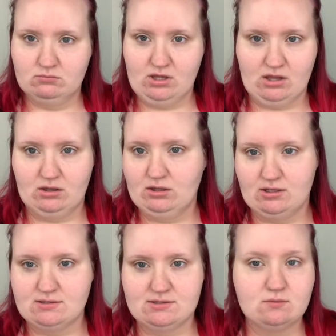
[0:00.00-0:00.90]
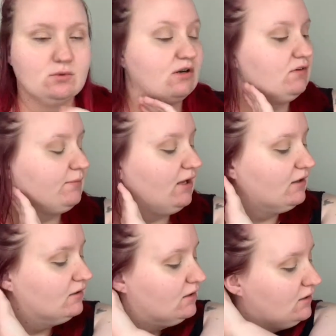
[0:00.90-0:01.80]
Kathleen Lights whatever
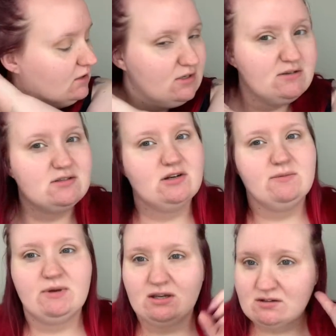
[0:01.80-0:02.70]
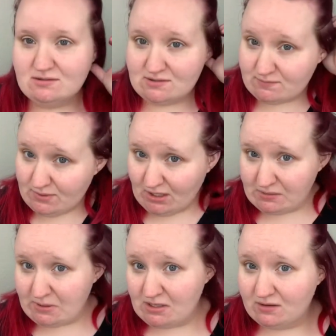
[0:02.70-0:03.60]
palette. Sorry, my hair's
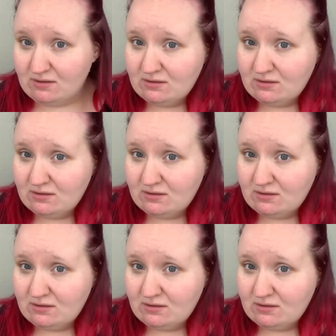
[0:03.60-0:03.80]
bugging me.